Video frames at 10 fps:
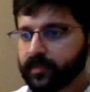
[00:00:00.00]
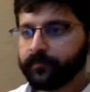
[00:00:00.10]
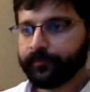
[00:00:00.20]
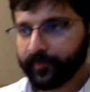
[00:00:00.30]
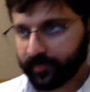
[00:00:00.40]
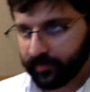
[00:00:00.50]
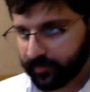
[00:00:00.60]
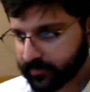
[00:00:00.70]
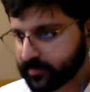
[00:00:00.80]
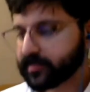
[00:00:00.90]

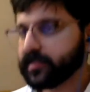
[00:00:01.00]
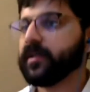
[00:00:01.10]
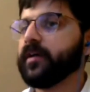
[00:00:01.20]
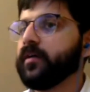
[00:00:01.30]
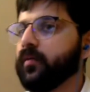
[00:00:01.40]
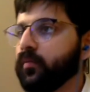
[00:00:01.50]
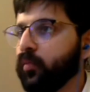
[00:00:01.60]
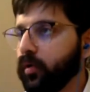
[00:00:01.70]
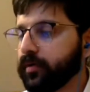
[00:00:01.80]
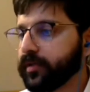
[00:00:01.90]
But
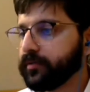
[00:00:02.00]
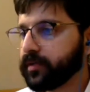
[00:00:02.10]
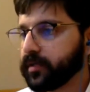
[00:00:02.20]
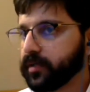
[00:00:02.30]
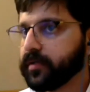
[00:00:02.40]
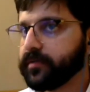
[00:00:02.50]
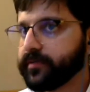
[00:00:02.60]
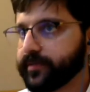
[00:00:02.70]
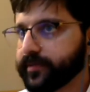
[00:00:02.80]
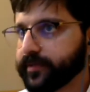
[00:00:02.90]
what you could
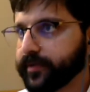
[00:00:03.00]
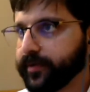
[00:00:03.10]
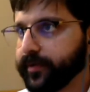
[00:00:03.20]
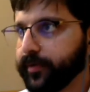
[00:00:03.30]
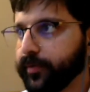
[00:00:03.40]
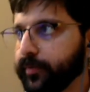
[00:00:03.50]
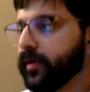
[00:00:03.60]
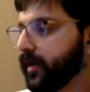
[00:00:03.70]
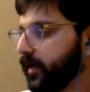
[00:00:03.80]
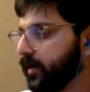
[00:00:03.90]

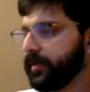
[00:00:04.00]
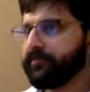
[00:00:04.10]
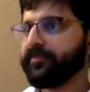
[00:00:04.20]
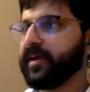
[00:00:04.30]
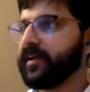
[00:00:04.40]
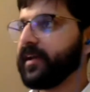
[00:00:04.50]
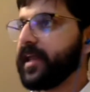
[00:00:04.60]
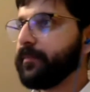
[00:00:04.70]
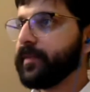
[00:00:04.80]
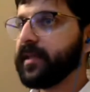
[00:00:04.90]
do, in fact,
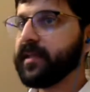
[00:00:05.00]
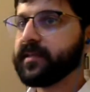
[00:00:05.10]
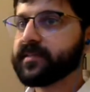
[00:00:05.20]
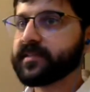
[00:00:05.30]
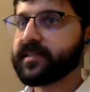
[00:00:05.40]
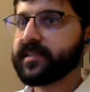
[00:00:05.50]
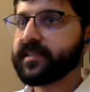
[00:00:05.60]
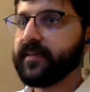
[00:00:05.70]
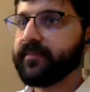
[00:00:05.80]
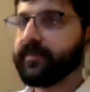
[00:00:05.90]
let me see
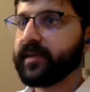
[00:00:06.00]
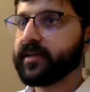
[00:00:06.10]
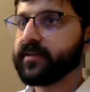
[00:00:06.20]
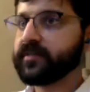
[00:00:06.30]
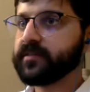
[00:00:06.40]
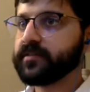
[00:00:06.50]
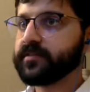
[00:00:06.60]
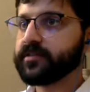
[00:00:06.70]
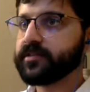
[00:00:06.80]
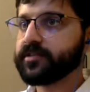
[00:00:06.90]
if I can
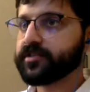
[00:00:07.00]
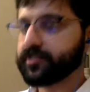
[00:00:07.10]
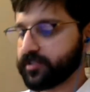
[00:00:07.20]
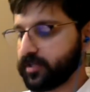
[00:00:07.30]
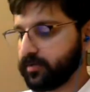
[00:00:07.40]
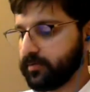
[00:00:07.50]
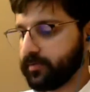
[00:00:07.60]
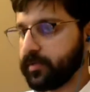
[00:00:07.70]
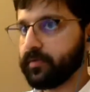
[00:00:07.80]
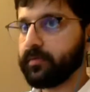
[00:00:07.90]
show
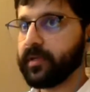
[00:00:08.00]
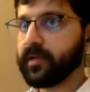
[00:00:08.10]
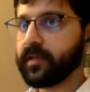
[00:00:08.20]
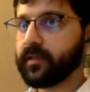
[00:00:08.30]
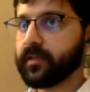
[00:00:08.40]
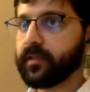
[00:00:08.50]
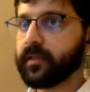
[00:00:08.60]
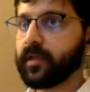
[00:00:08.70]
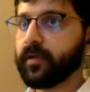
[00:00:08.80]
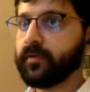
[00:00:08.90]
you in a
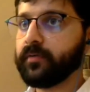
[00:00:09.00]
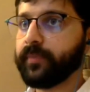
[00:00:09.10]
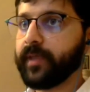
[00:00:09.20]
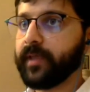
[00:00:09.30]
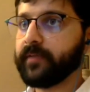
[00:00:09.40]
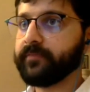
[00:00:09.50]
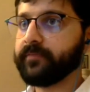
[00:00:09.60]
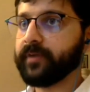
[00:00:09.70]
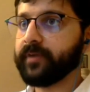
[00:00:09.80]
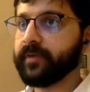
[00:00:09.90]
code pen
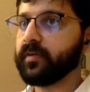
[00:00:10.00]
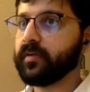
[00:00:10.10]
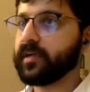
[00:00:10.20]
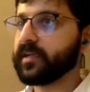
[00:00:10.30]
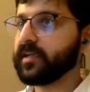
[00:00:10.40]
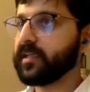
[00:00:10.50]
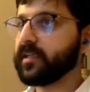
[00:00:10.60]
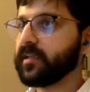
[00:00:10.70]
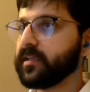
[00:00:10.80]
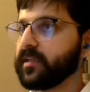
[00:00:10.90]
very
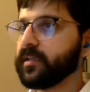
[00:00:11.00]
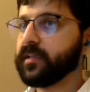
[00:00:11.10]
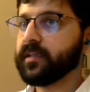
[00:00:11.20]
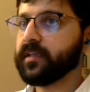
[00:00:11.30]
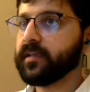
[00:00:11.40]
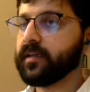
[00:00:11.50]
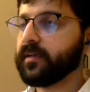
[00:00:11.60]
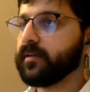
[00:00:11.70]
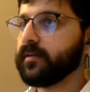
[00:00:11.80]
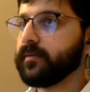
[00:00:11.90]
quickly.
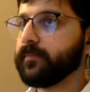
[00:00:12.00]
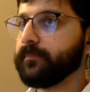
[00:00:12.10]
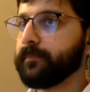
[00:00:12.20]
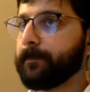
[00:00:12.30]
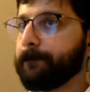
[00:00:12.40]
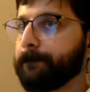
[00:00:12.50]
All